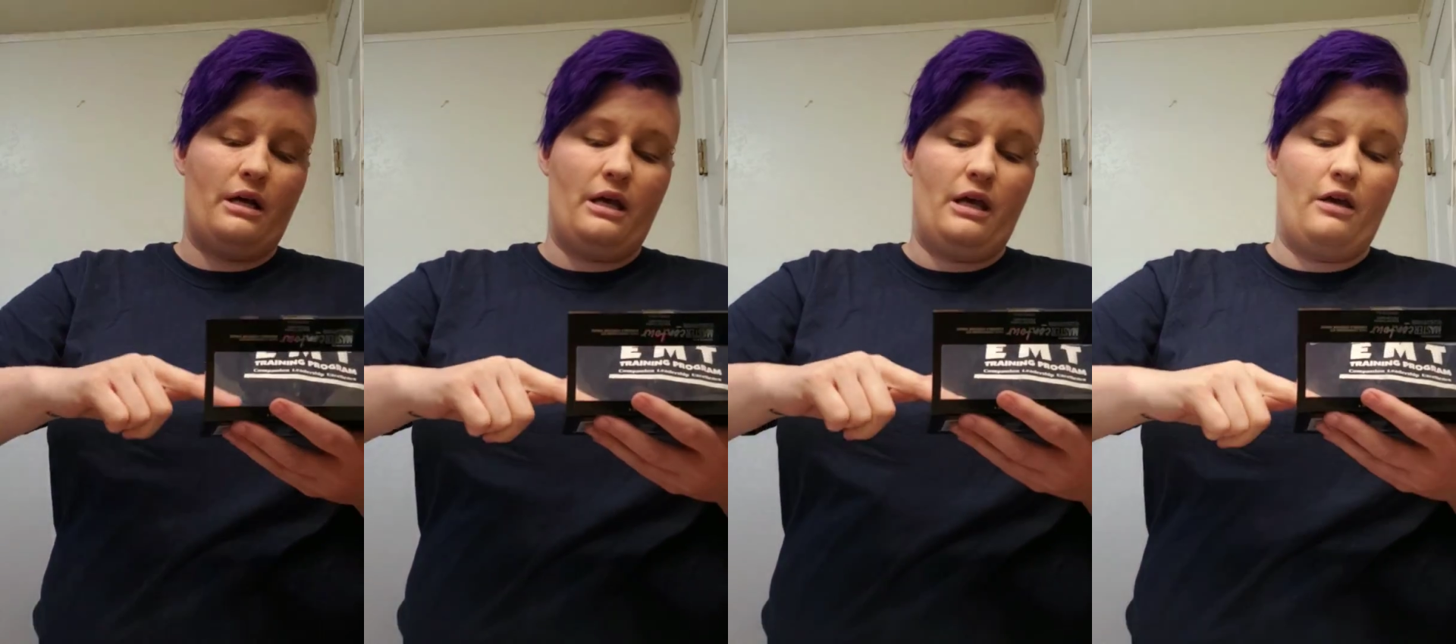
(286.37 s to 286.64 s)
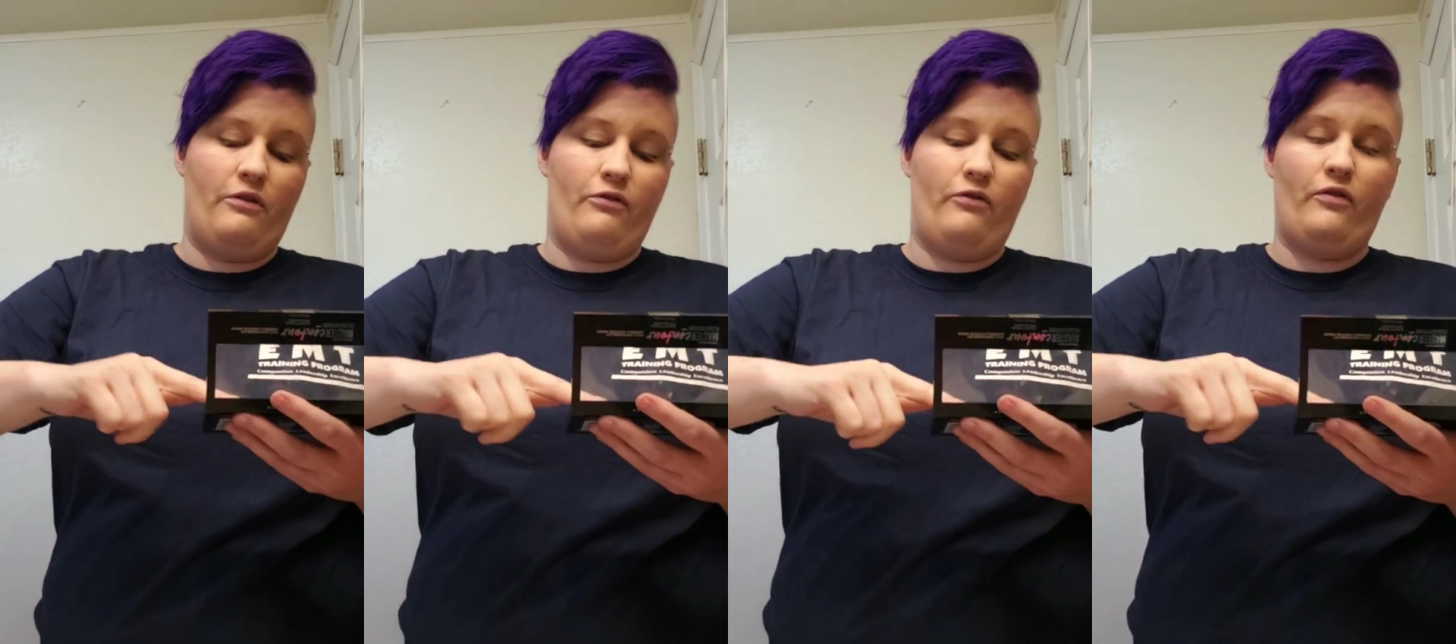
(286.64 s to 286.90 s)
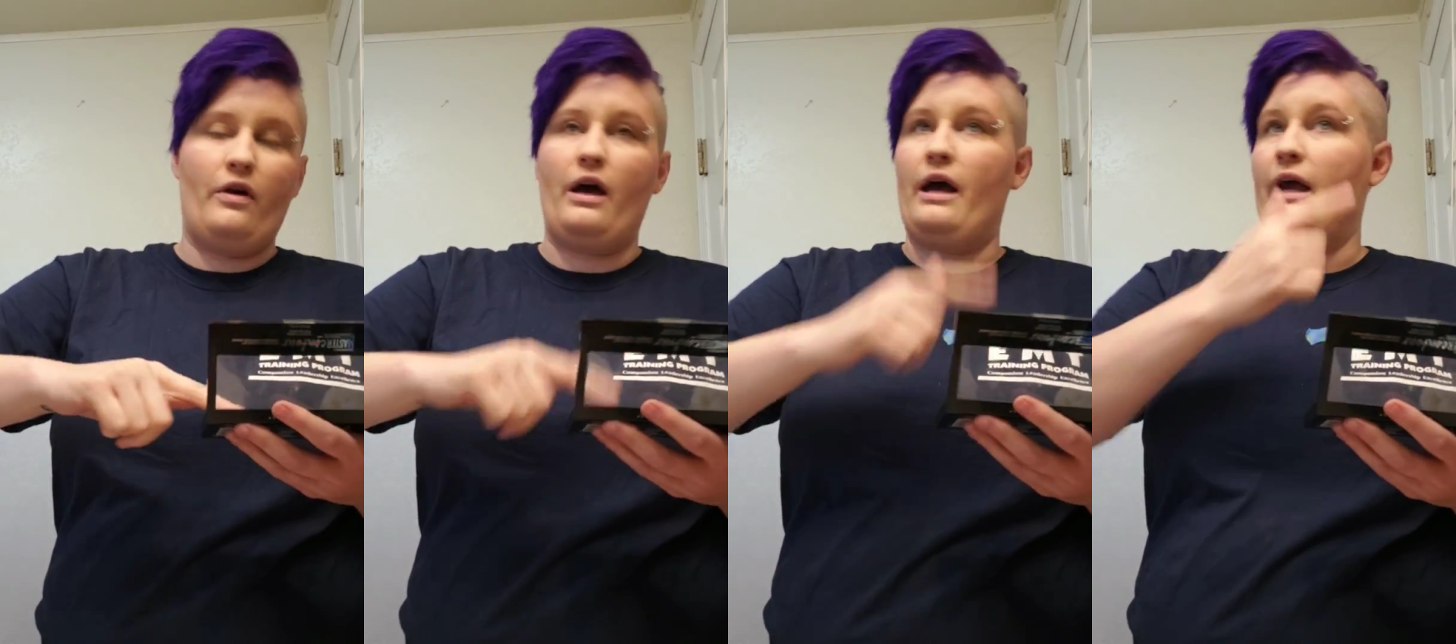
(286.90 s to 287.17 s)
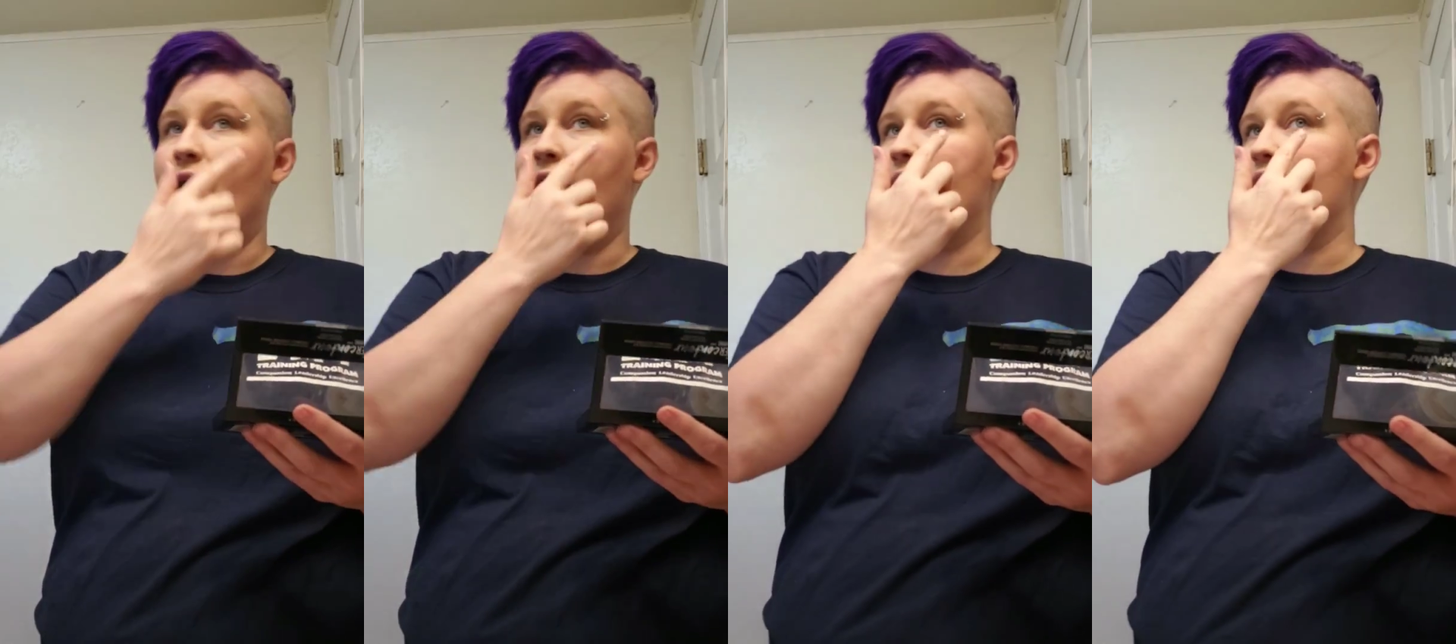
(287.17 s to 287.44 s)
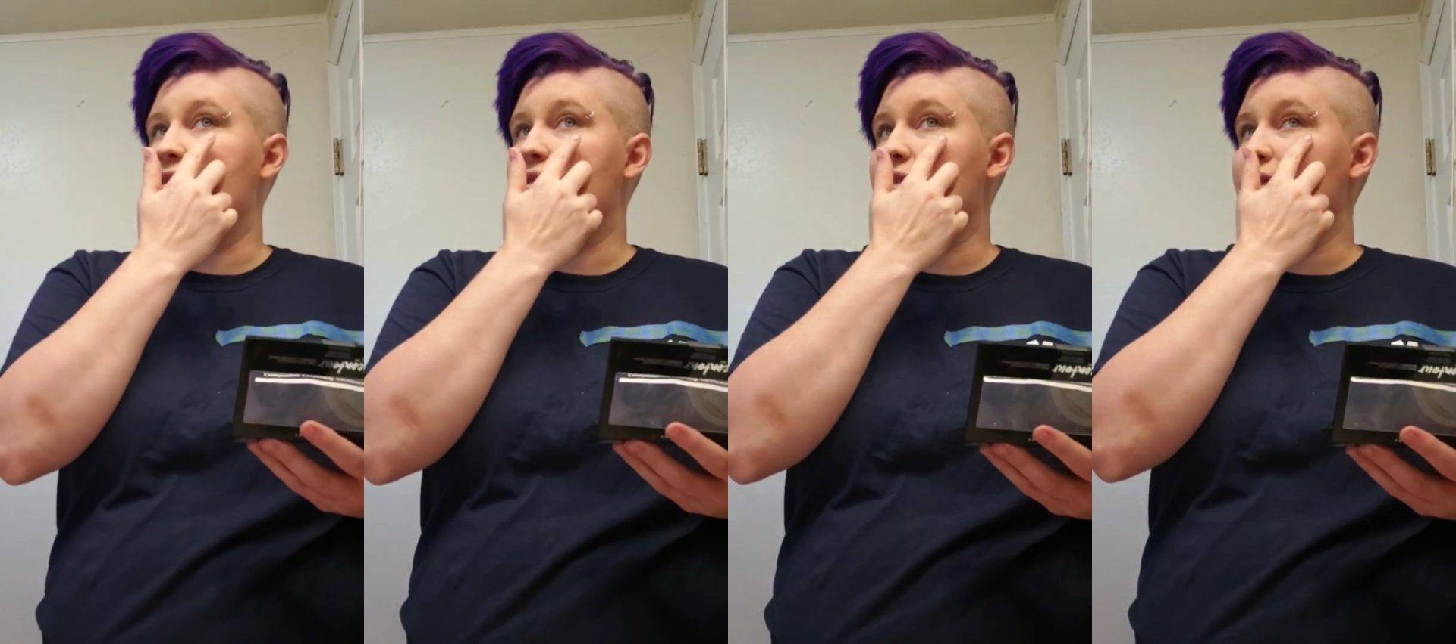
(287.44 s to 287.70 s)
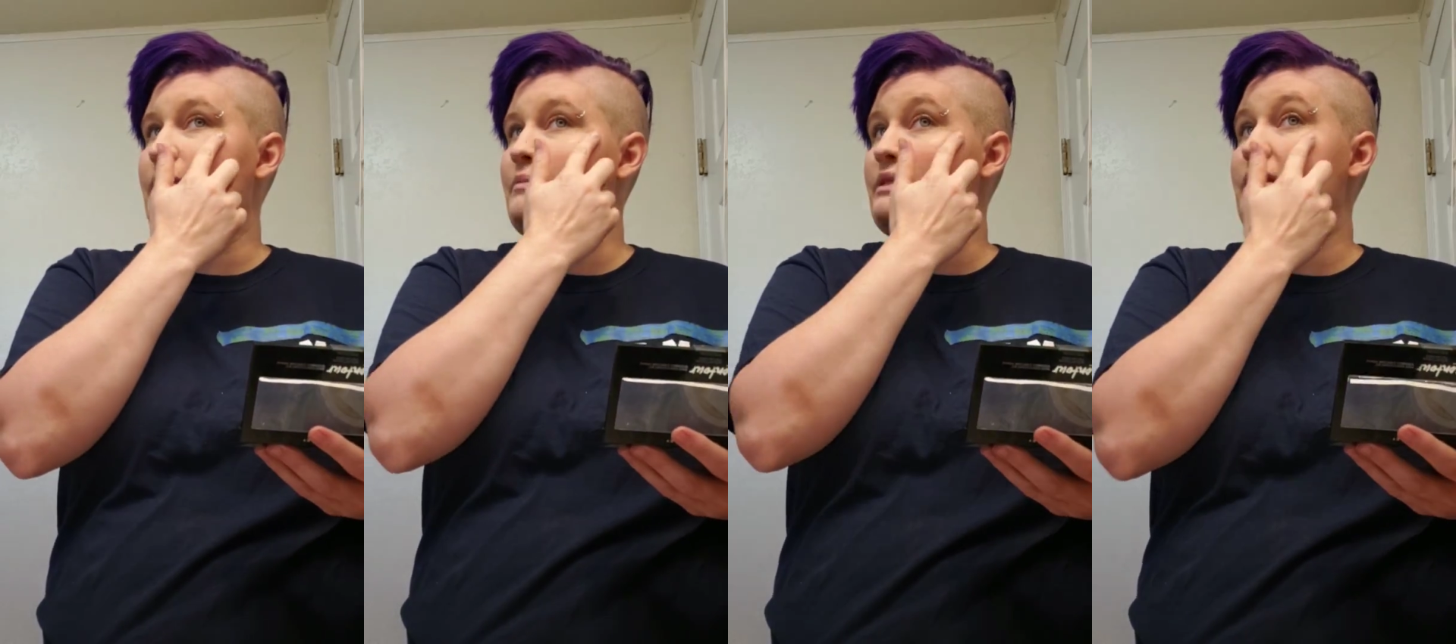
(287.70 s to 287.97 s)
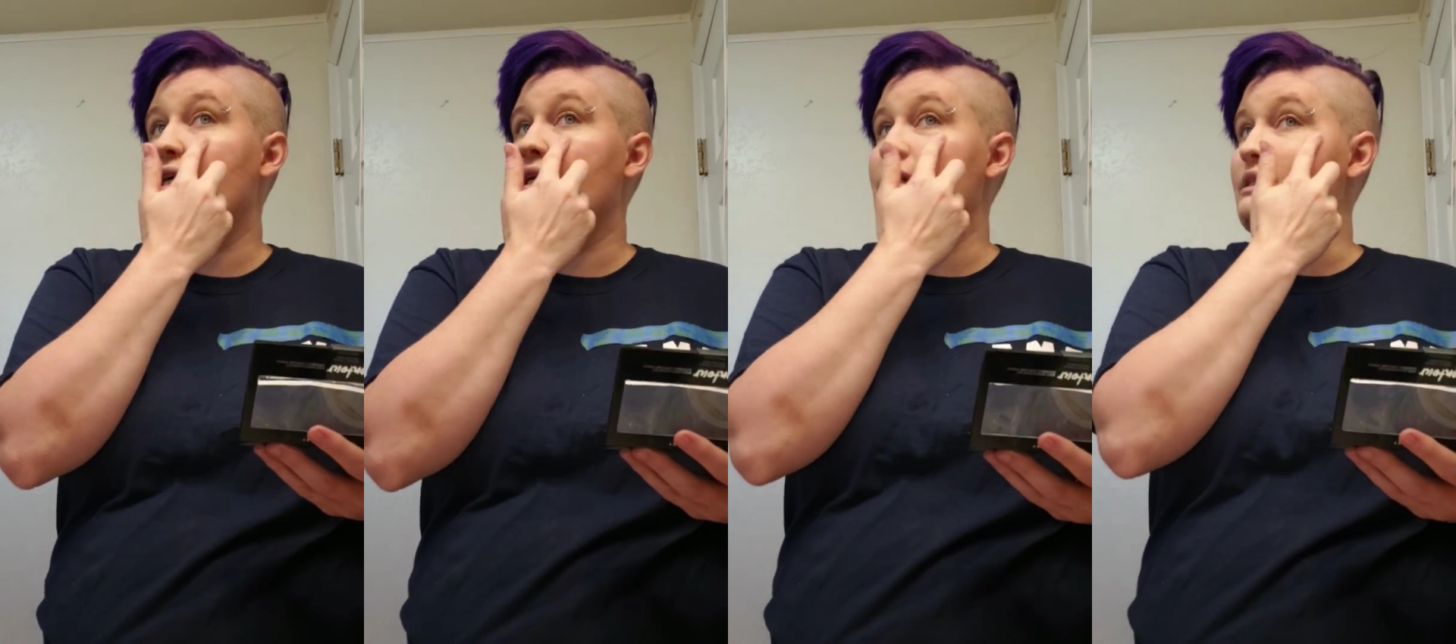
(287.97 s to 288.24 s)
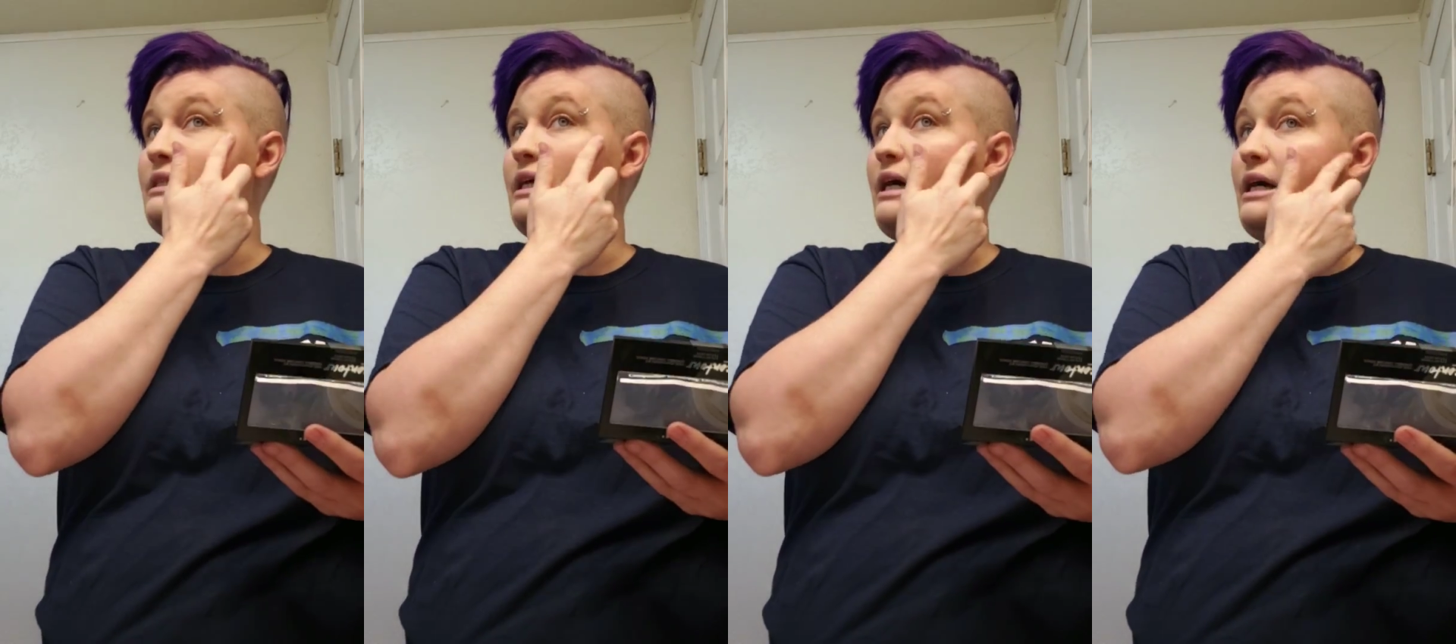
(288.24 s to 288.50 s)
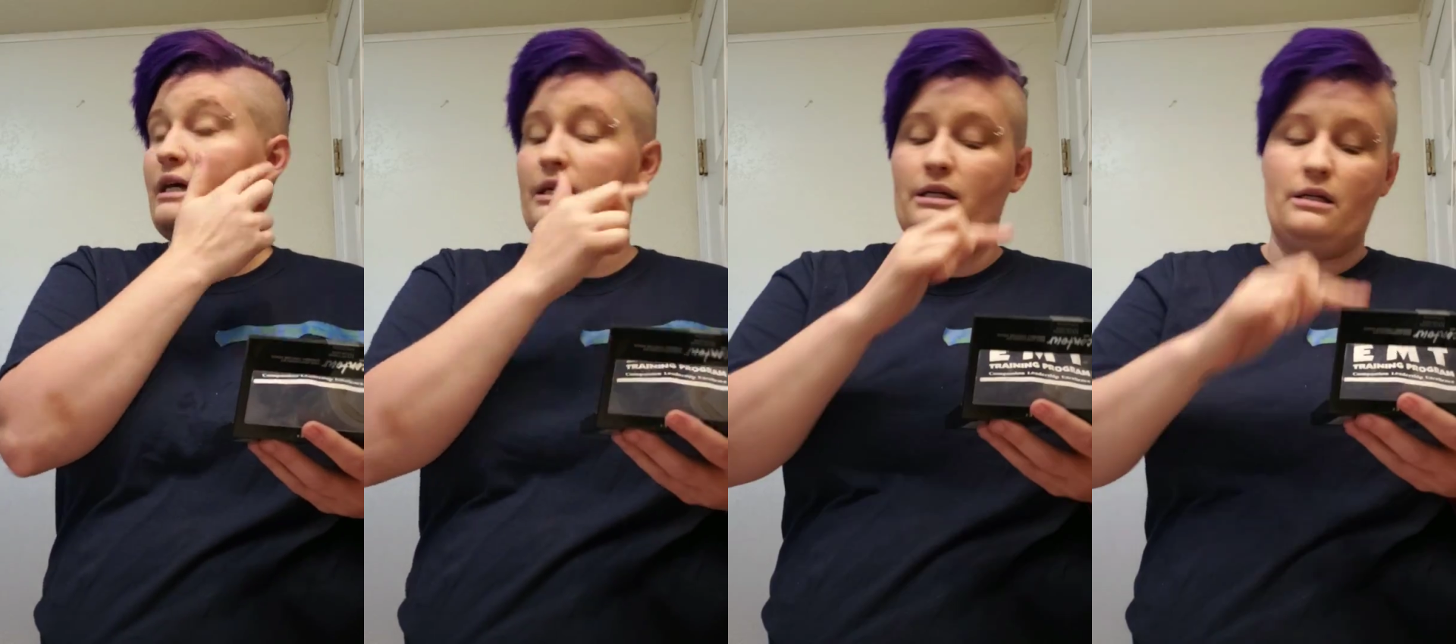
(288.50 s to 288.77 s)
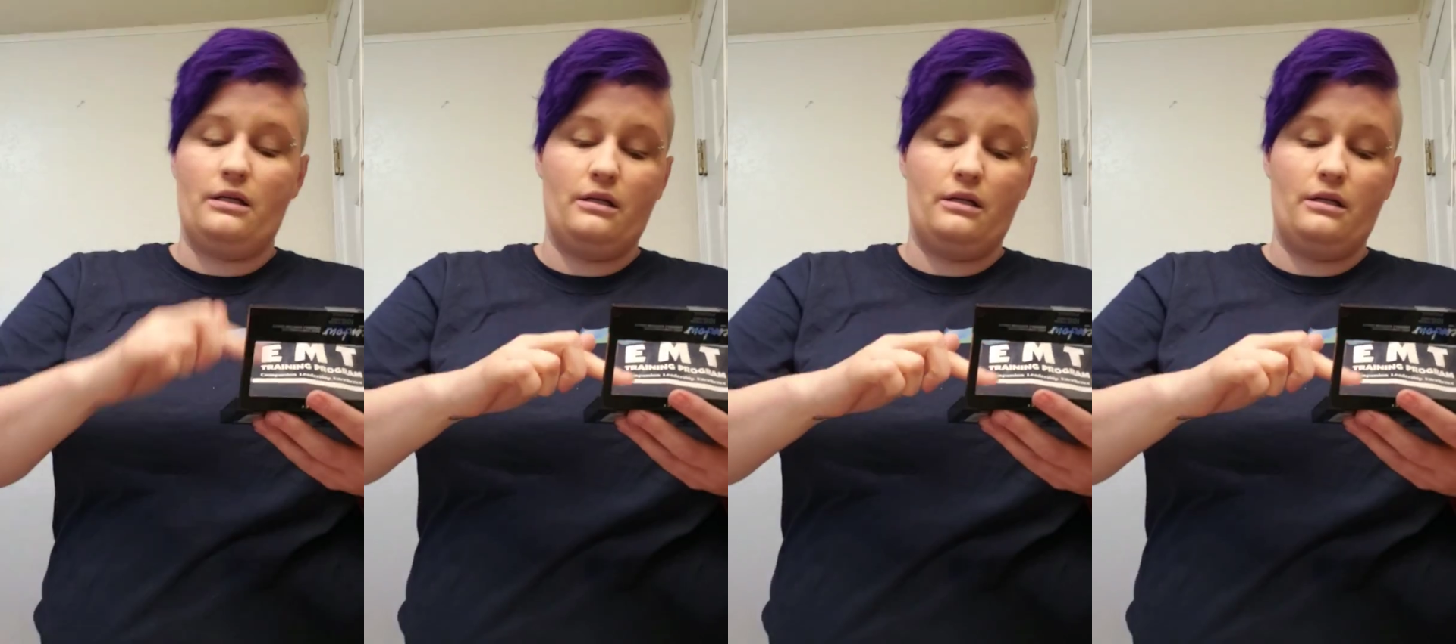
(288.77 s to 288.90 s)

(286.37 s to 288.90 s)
if I had a sleep study done